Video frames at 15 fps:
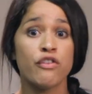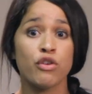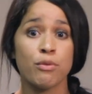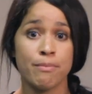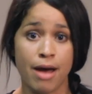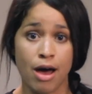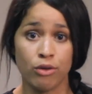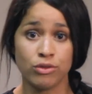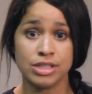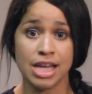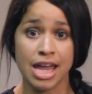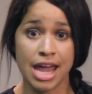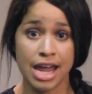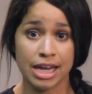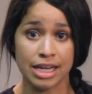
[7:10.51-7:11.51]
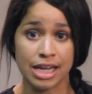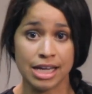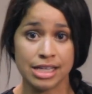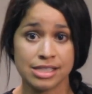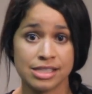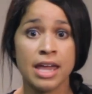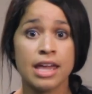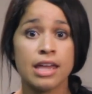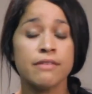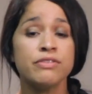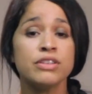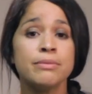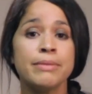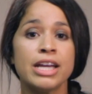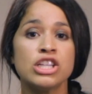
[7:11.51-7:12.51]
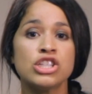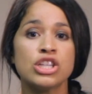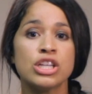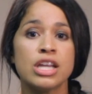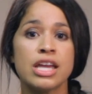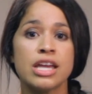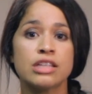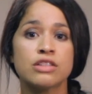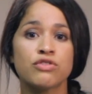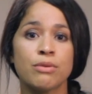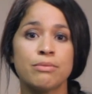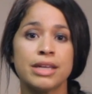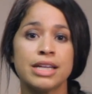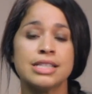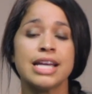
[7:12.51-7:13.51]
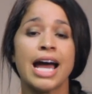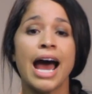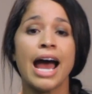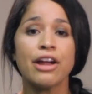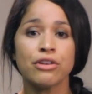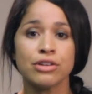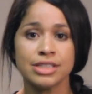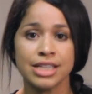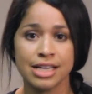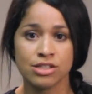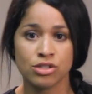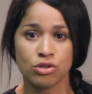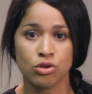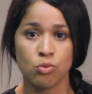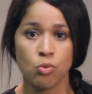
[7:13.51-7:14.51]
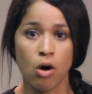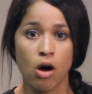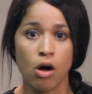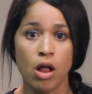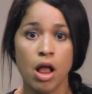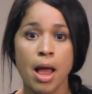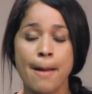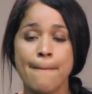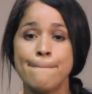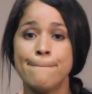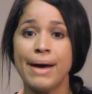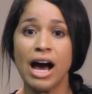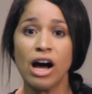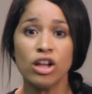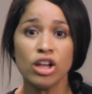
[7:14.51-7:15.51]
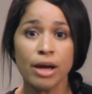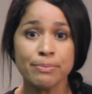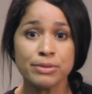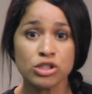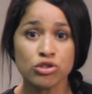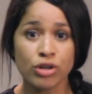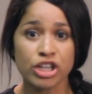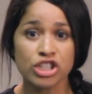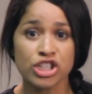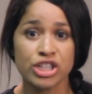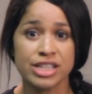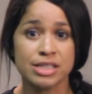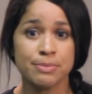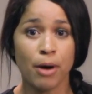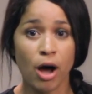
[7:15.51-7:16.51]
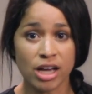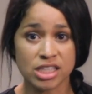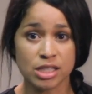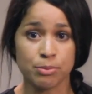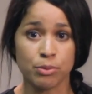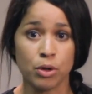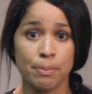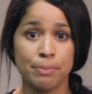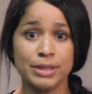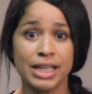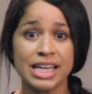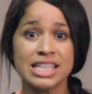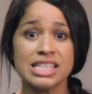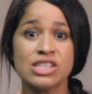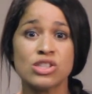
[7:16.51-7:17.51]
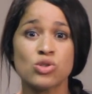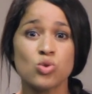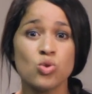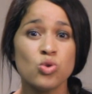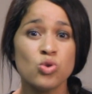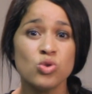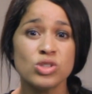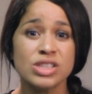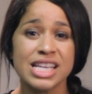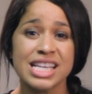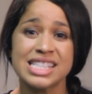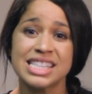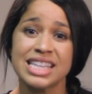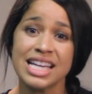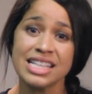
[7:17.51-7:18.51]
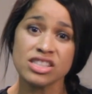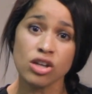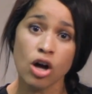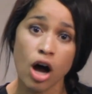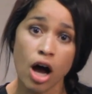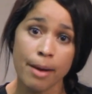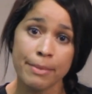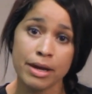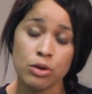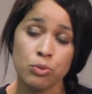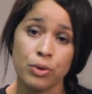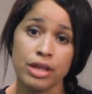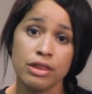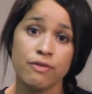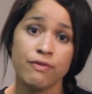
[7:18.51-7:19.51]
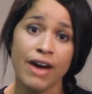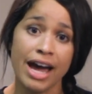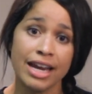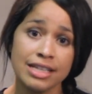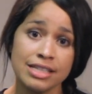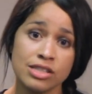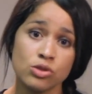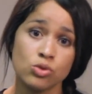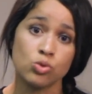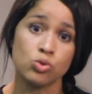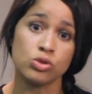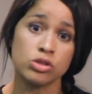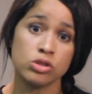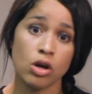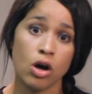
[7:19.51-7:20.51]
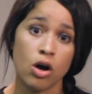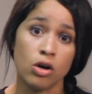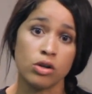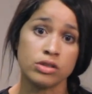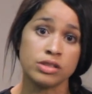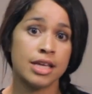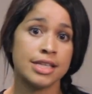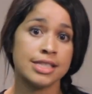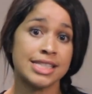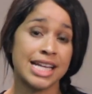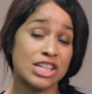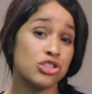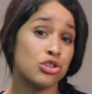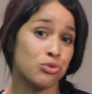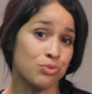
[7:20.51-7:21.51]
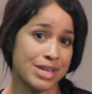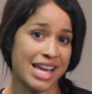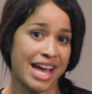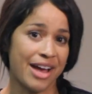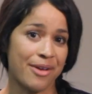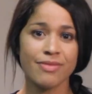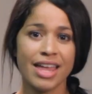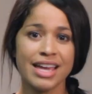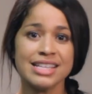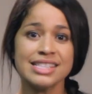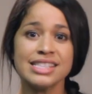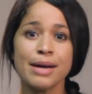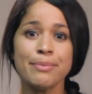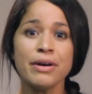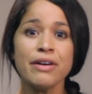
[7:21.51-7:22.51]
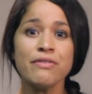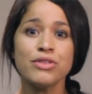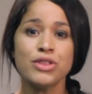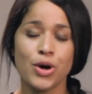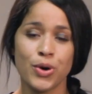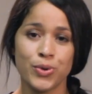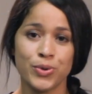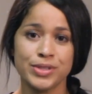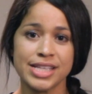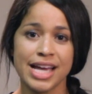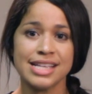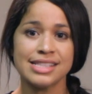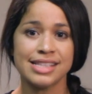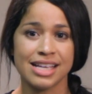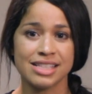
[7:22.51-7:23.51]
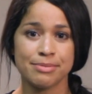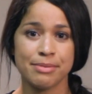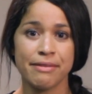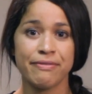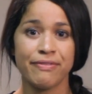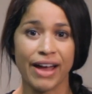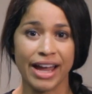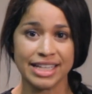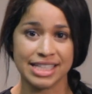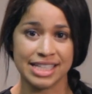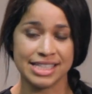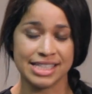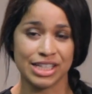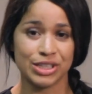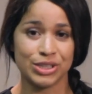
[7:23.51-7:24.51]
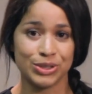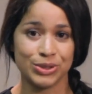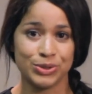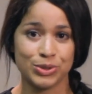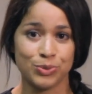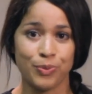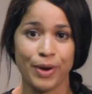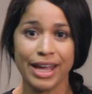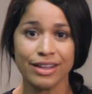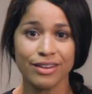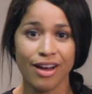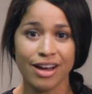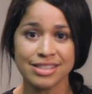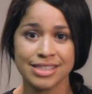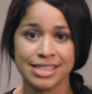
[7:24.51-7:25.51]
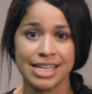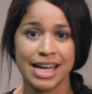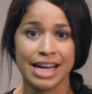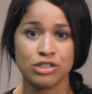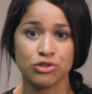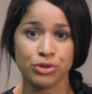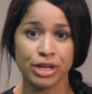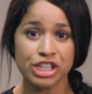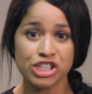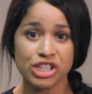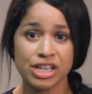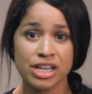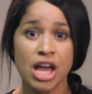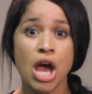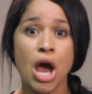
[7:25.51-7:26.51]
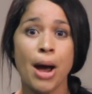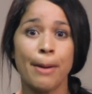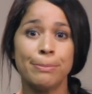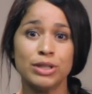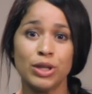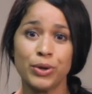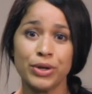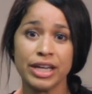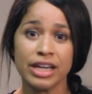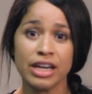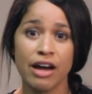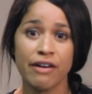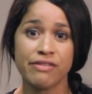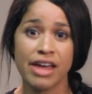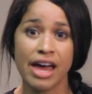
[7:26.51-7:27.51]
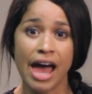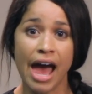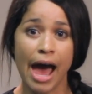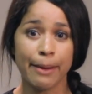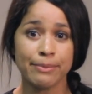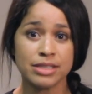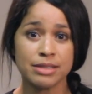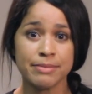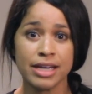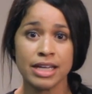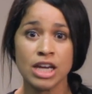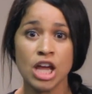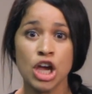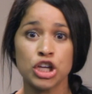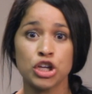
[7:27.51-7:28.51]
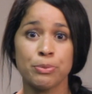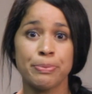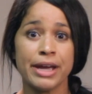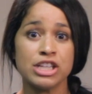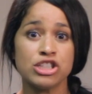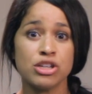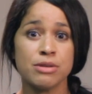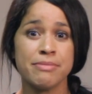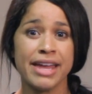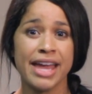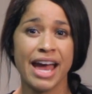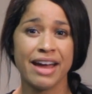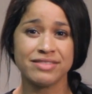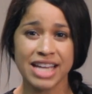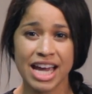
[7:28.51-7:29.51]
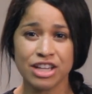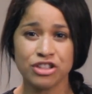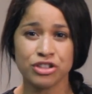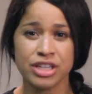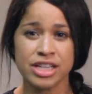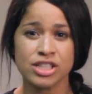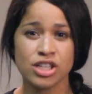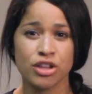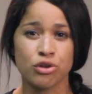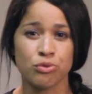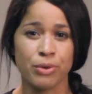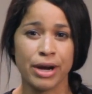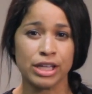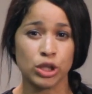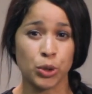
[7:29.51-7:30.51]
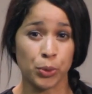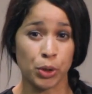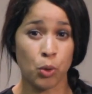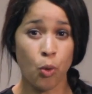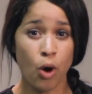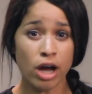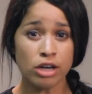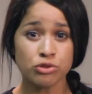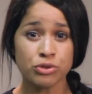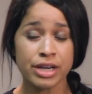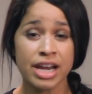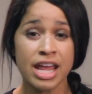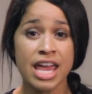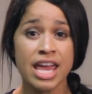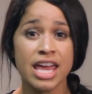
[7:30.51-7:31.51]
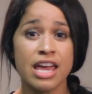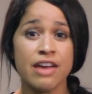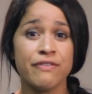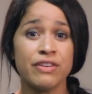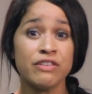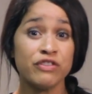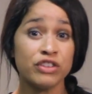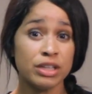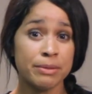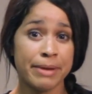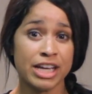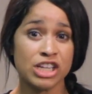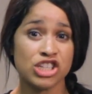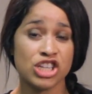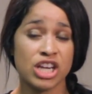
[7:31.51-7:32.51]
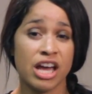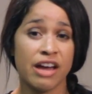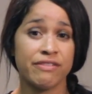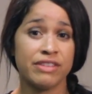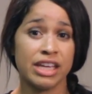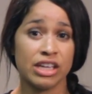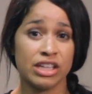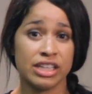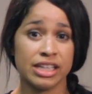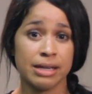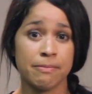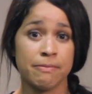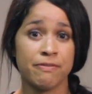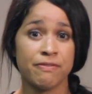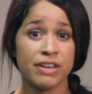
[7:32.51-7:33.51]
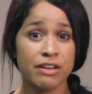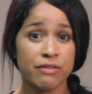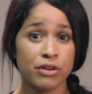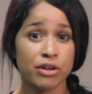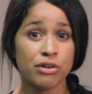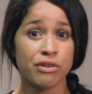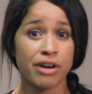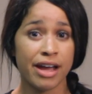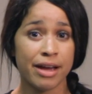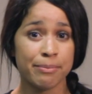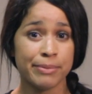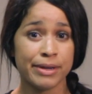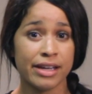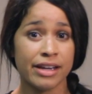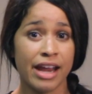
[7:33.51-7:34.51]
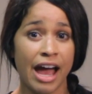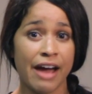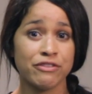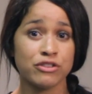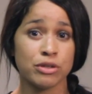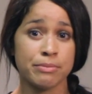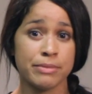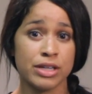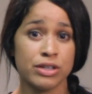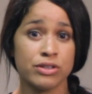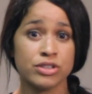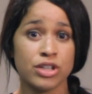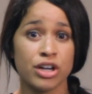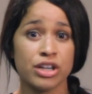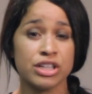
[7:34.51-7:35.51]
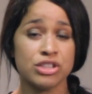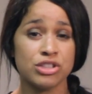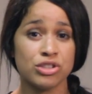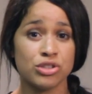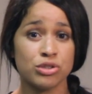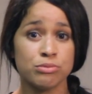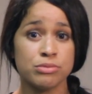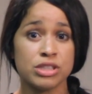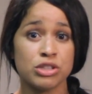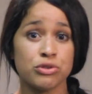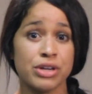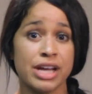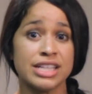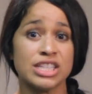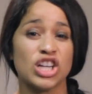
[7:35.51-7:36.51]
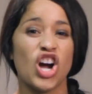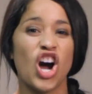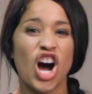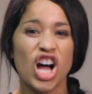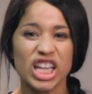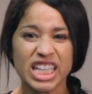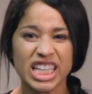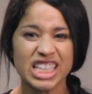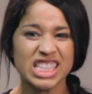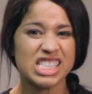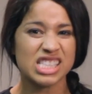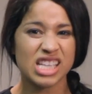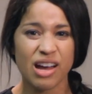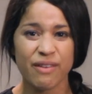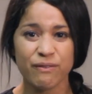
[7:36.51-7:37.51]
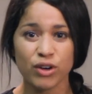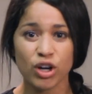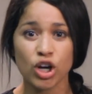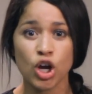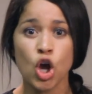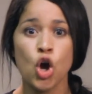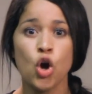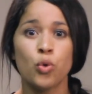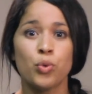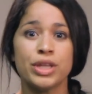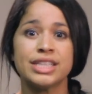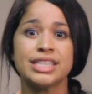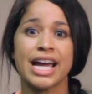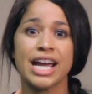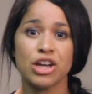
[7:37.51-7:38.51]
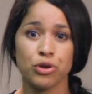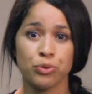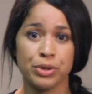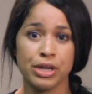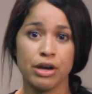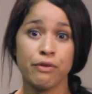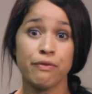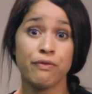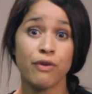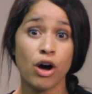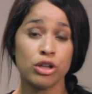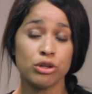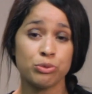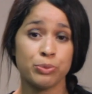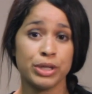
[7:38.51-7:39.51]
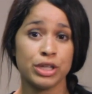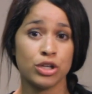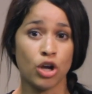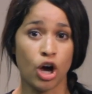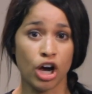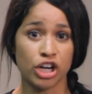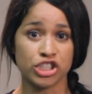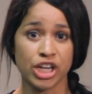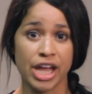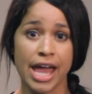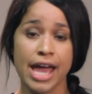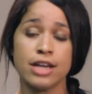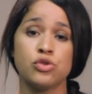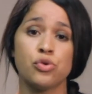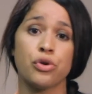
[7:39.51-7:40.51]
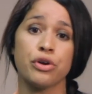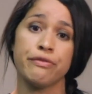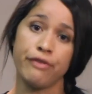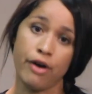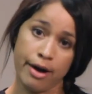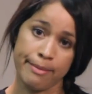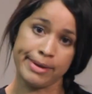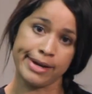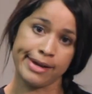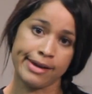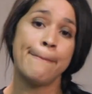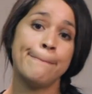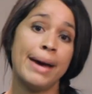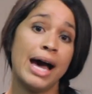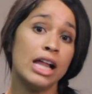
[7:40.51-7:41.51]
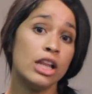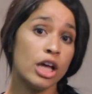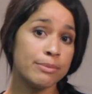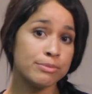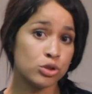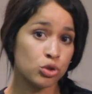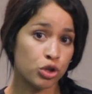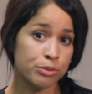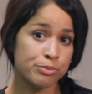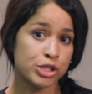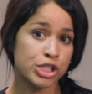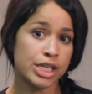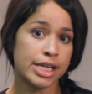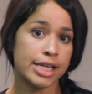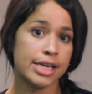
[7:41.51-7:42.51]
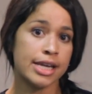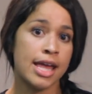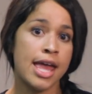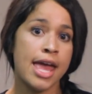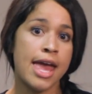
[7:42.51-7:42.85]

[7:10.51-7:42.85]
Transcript: from mouth to anus. Inflammation is from the entire intestinal wall. Bowel obstruction is possible. Bloody stools is less common with fatty stools called Step to react. Some of those assessment findings includes weight loss, dehydration, bloating of the abdomen. Your patient may have tenderness on the right lower quadrant. If inflammation of the ileum, fever, cramping after meals are consumed creates a colicky discomfort with diarrhea followed with nausea and or vomiting. Malabsorption